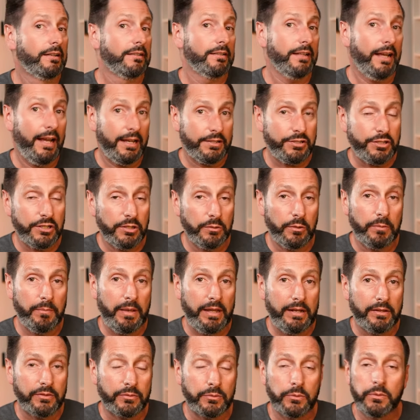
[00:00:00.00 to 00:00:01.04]
Last year we
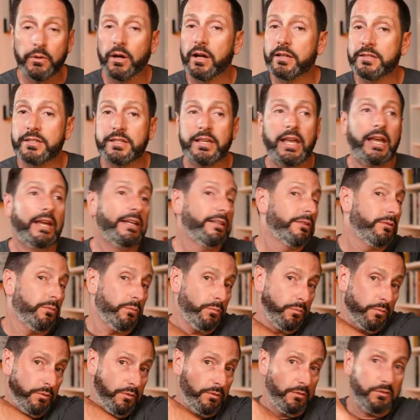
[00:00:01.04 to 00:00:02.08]
made it through unscathed.
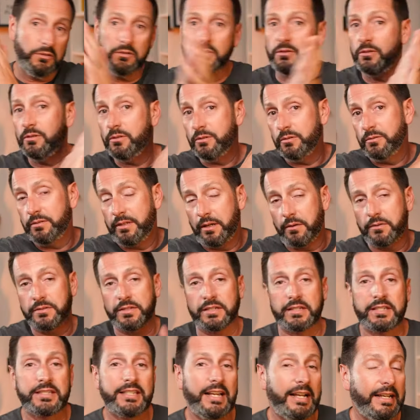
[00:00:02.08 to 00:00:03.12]
Woo, that was
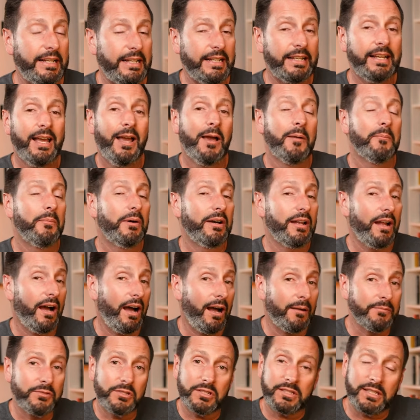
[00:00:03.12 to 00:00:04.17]
exciting, but
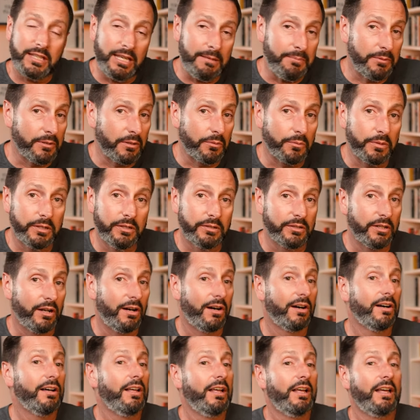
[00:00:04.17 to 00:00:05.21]
I'm just keeping it real,
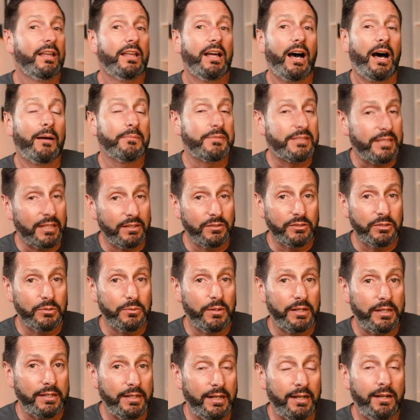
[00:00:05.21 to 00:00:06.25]
y'all. I'm telling you
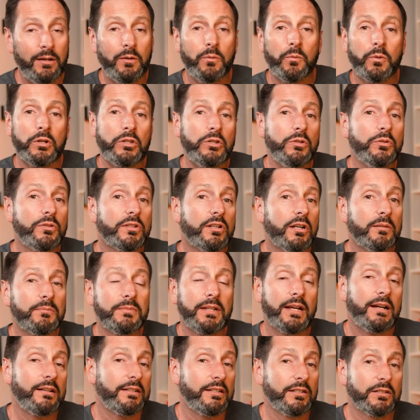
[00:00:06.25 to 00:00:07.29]
right now, when you come
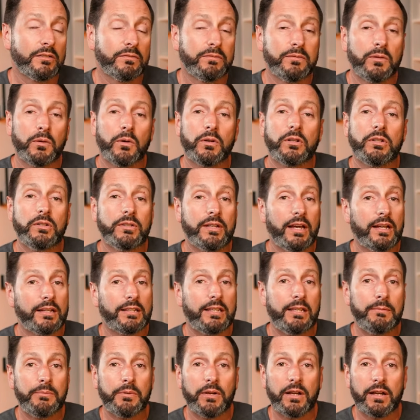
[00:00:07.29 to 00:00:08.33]
down here to Florida, you got to
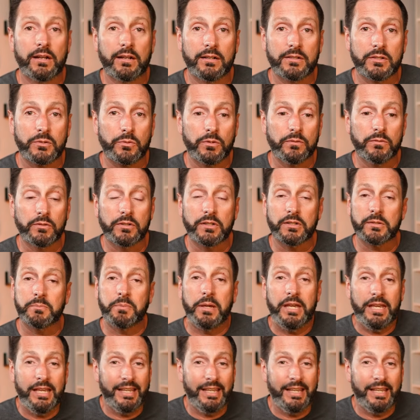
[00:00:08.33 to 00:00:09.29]
keep your head on a swivel because